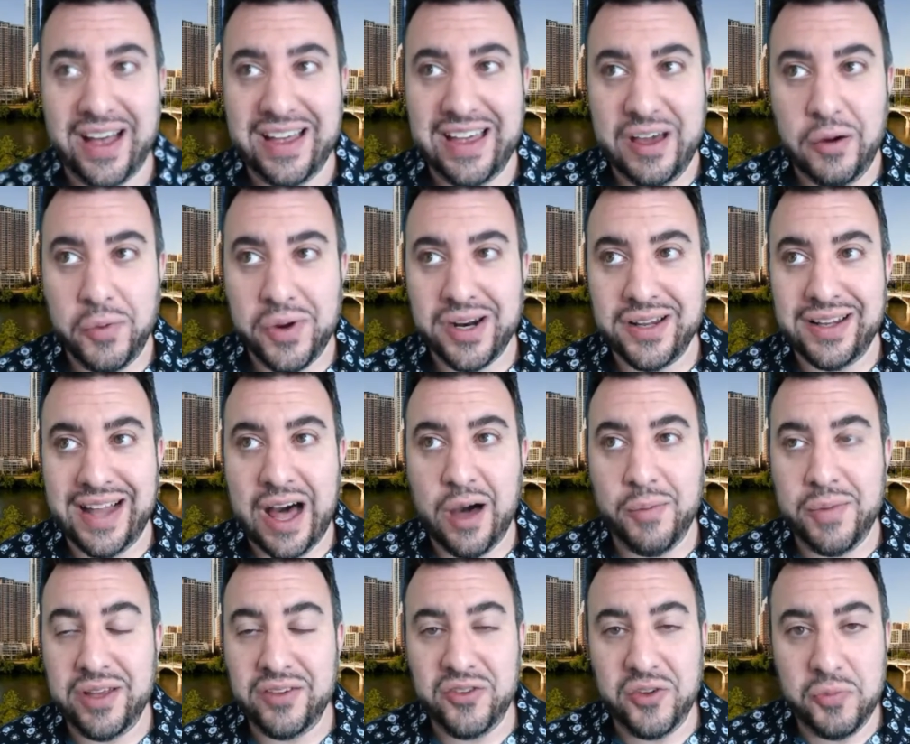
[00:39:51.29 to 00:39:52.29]
it would allow
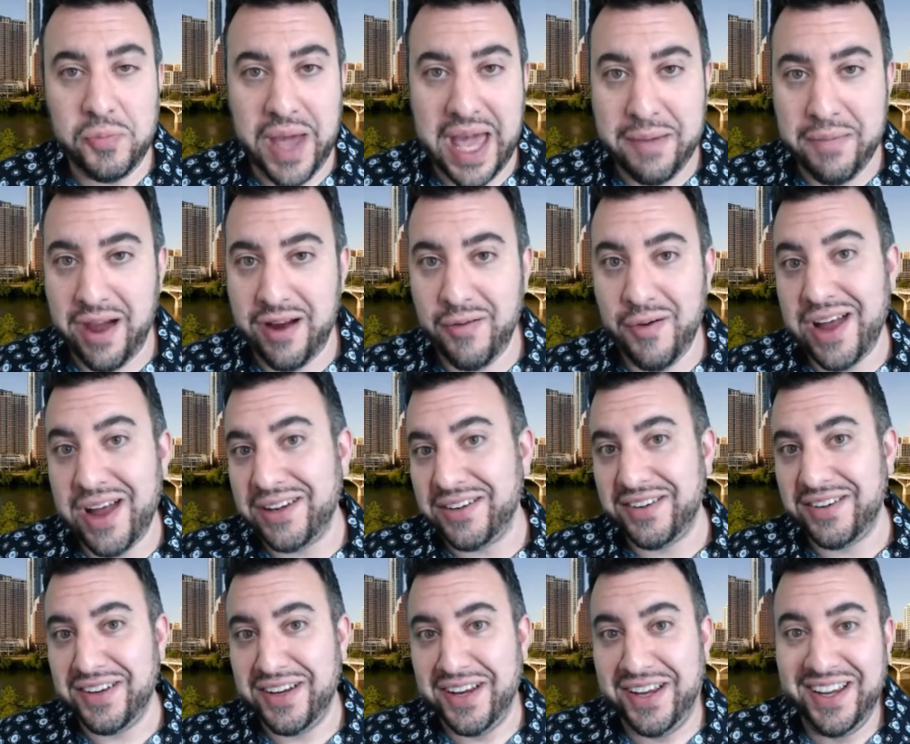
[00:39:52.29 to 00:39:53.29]
me to pay my rent.